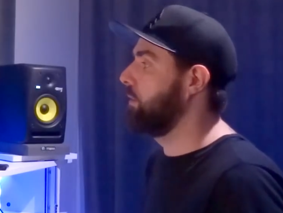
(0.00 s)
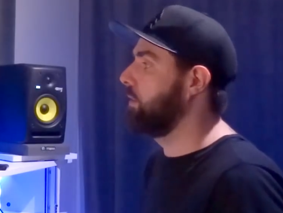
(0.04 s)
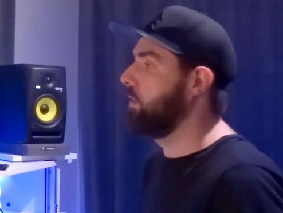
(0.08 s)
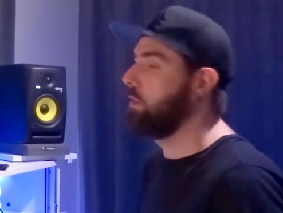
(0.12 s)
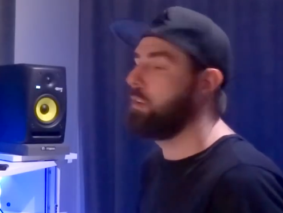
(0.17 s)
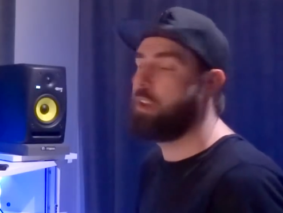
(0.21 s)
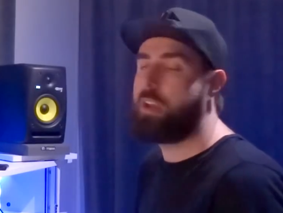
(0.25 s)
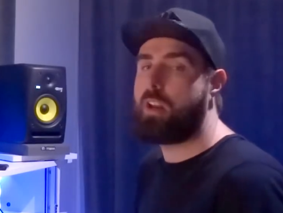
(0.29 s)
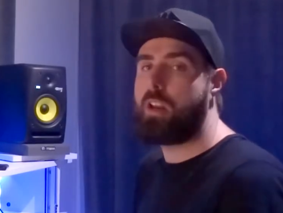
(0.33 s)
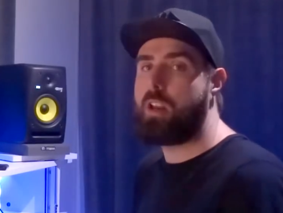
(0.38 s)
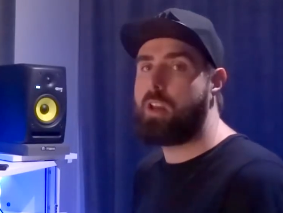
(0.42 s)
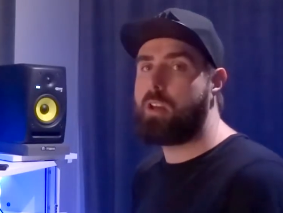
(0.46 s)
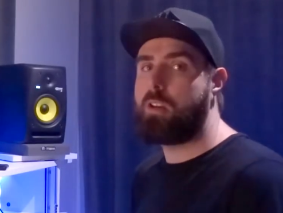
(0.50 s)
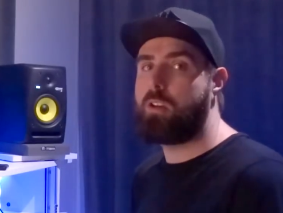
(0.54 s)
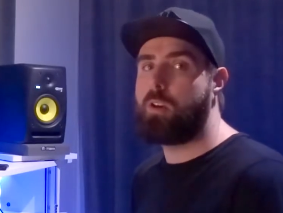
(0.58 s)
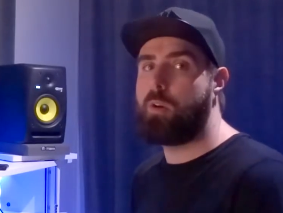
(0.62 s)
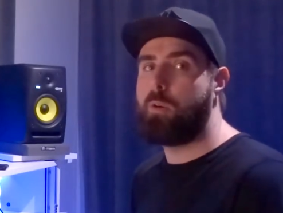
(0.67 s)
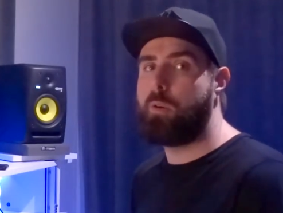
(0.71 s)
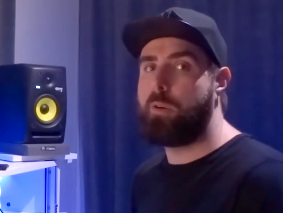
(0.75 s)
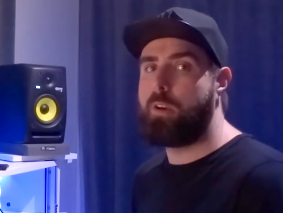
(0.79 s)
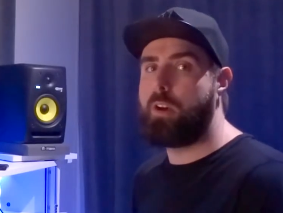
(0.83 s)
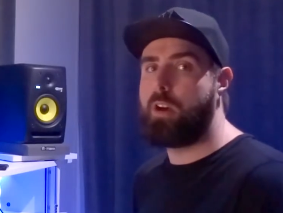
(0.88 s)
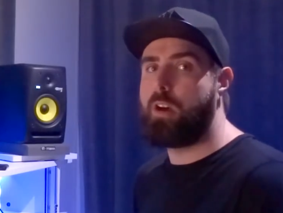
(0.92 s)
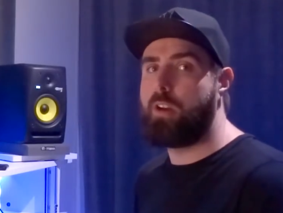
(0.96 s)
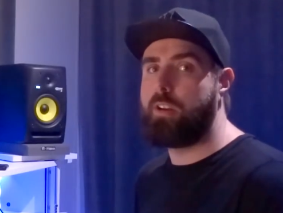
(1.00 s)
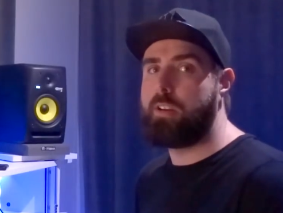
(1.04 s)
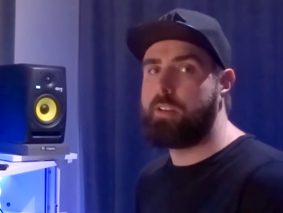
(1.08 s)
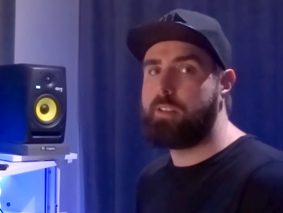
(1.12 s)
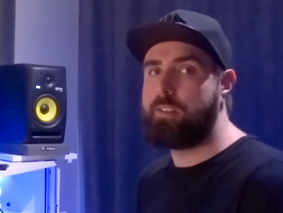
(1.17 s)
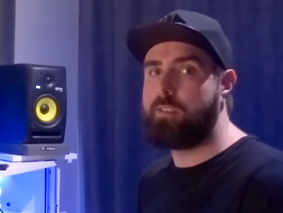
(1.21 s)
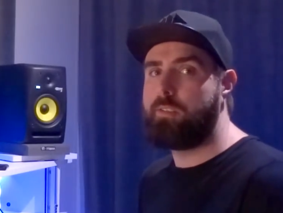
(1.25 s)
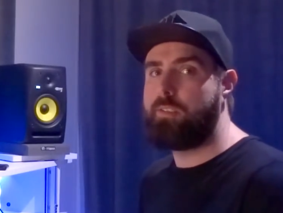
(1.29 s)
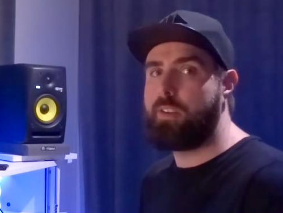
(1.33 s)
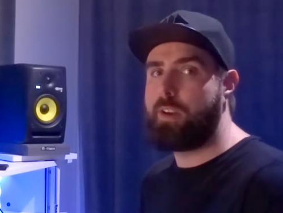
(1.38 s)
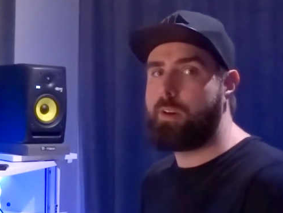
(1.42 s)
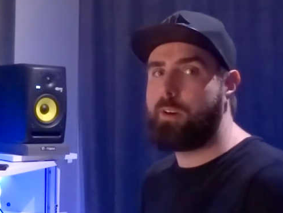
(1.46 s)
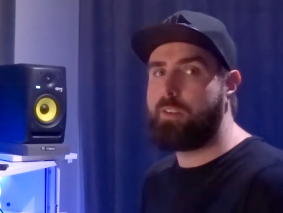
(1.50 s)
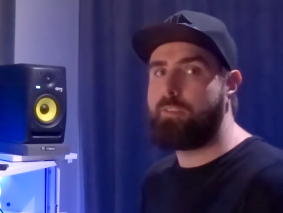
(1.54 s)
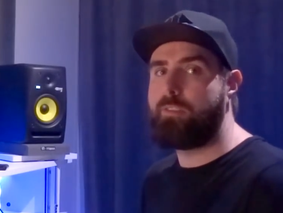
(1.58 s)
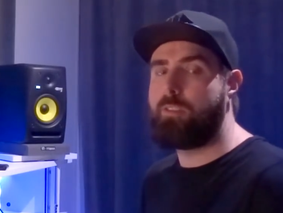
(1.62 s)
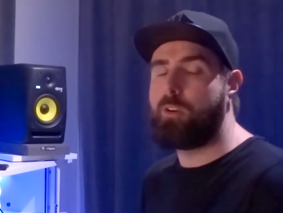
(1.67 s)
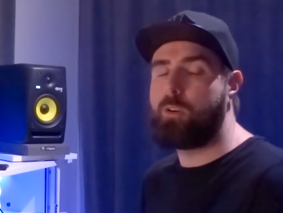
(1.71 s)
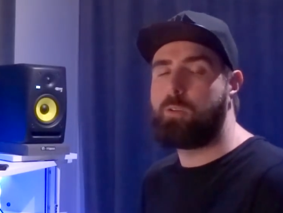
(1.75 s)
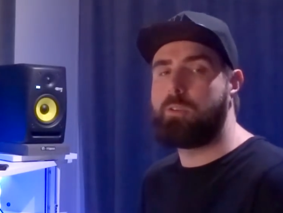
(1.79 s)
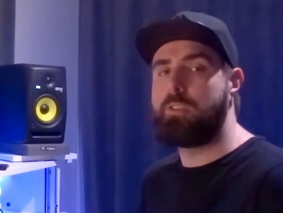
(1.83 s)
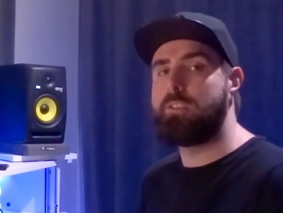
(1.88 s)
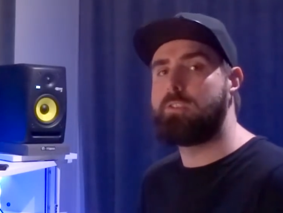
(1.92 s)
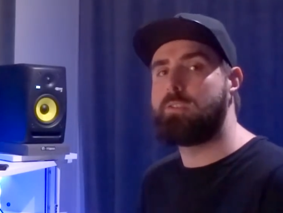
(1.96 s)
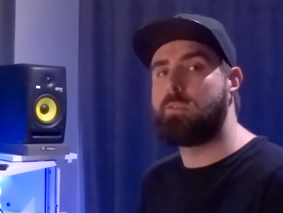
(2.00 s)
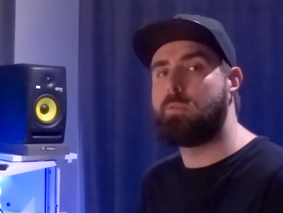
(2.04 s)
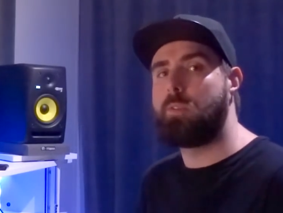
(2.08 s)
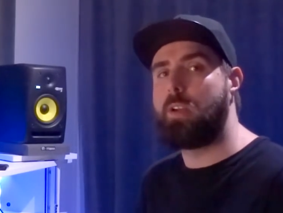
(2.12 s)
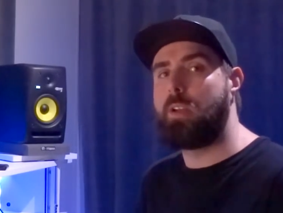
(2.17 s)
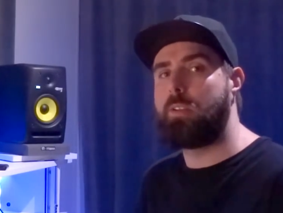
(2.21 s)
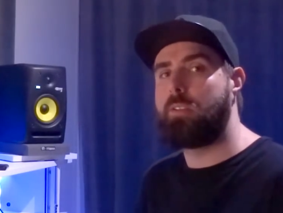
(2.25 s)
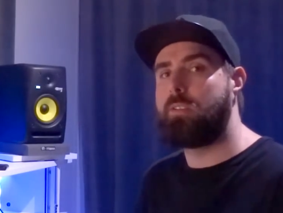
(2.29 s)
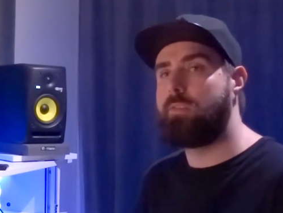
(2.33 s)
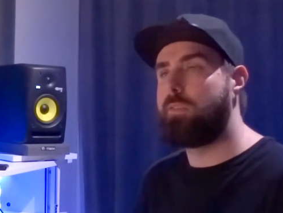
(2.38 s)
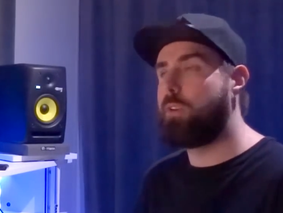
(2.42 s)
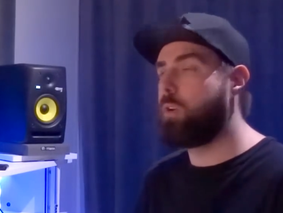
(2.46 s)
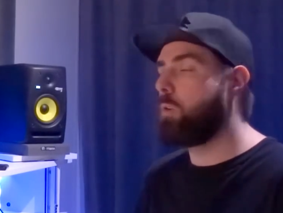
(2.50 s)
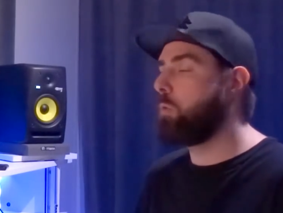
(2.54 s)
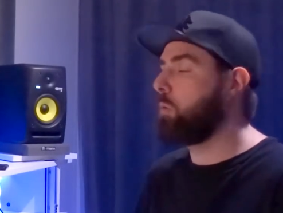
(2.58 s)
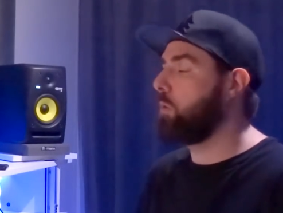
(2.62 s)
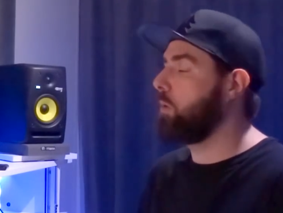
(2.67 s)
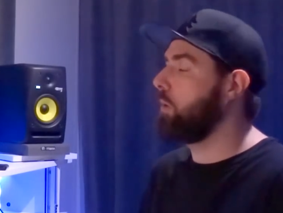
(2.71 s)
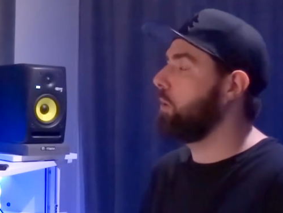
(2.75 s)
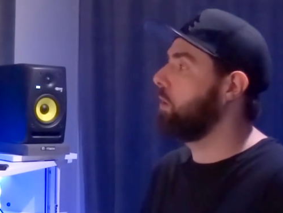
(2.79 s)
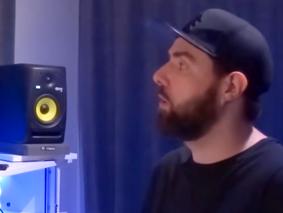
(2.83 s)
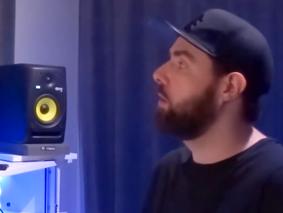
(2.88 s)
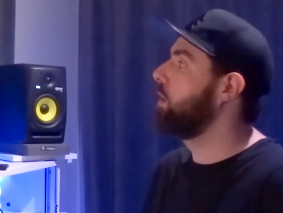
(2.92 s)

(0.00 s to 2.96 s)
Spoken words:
Not a lot going on. It's very focused around the vocal.